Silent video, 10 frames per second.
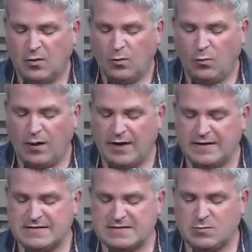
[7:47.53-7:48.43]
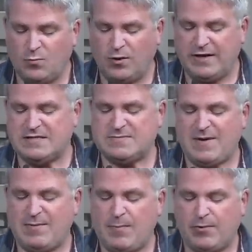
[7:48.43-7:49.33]
was what is
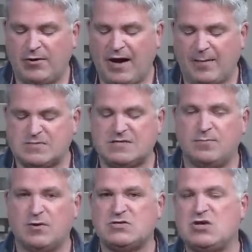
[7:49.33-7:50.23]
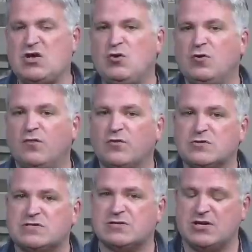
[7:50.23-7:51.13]
maybe perhaps the most
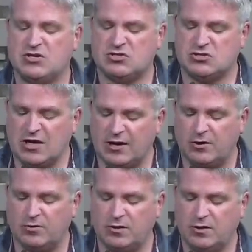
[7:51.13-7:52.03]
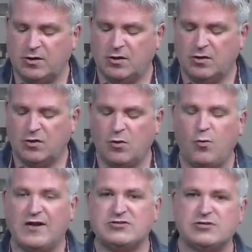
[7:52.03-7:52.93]
universally shared
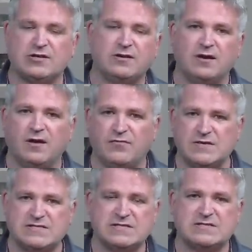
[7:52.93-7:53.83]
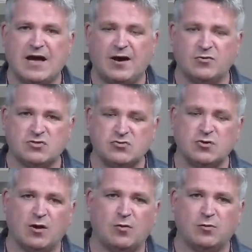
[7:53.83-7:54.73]
question of this entire
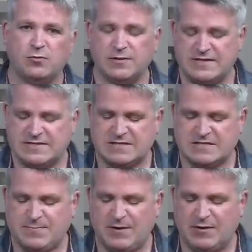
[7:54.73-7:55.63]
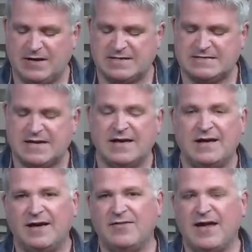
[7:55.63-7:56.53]
struggle, or at least experience,
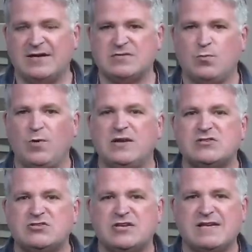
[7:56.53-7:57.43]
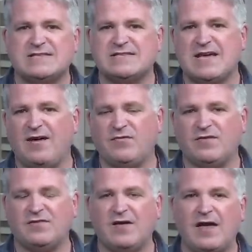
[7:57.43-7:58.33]
and that is, what does Jesus have to
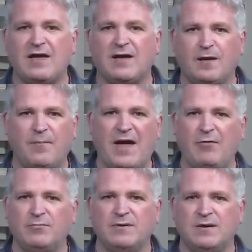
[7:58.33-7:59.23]
say about